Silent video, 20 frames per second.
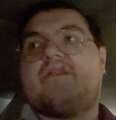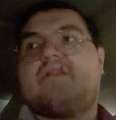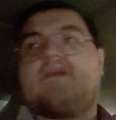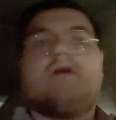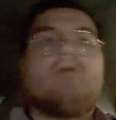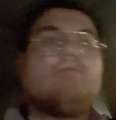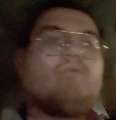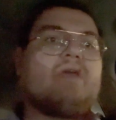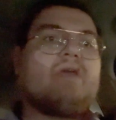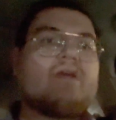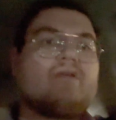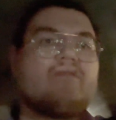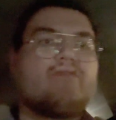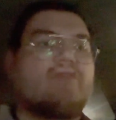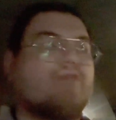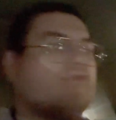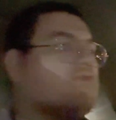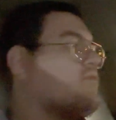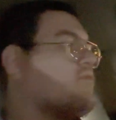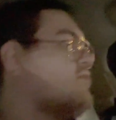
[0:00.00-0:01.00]
a week or
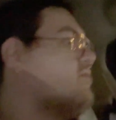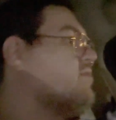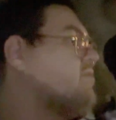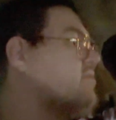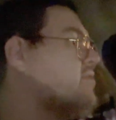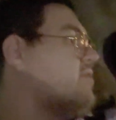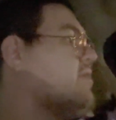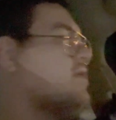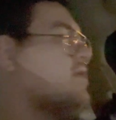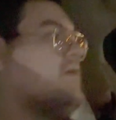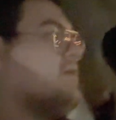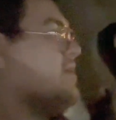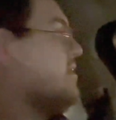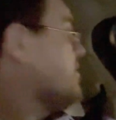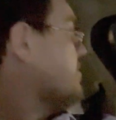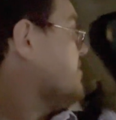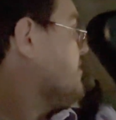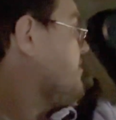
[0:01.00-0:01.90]
two, they're